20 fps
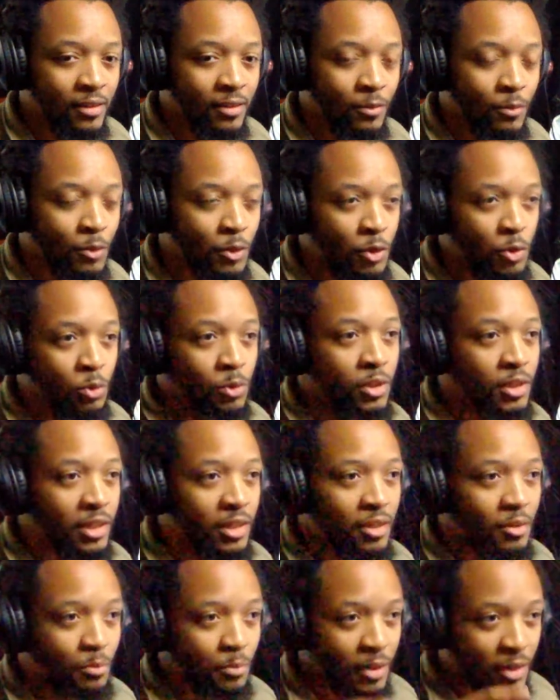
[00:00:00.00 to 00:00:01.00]
When you look
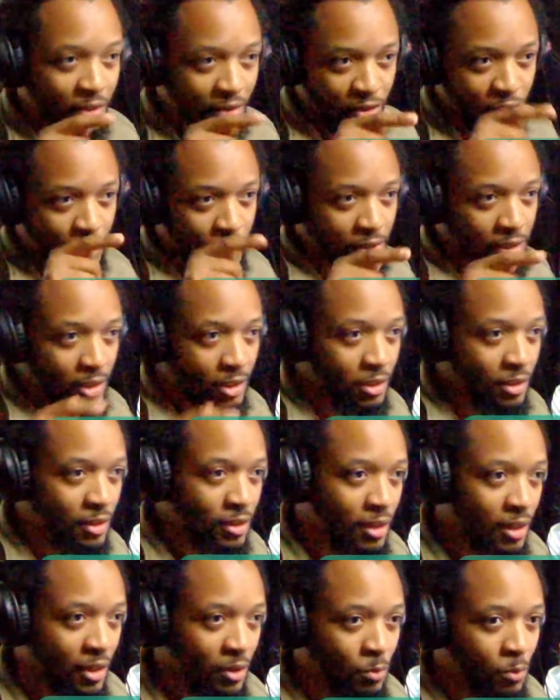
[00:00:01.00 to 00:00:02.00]
in the mirror, you see
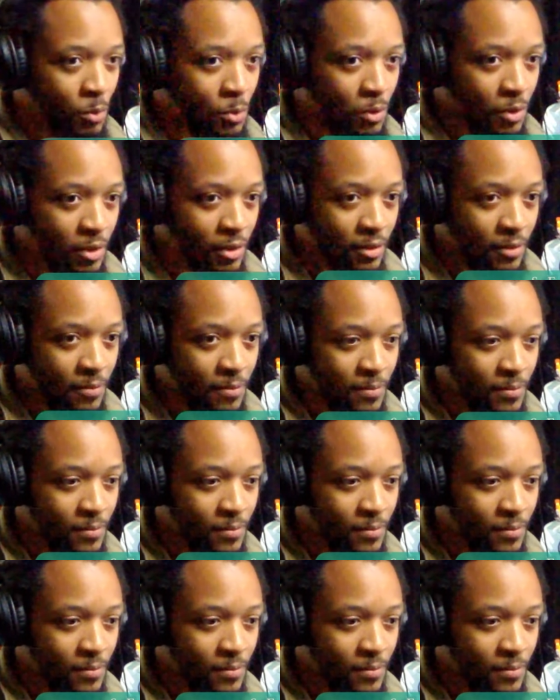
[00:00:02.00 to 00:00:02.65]
a warrior.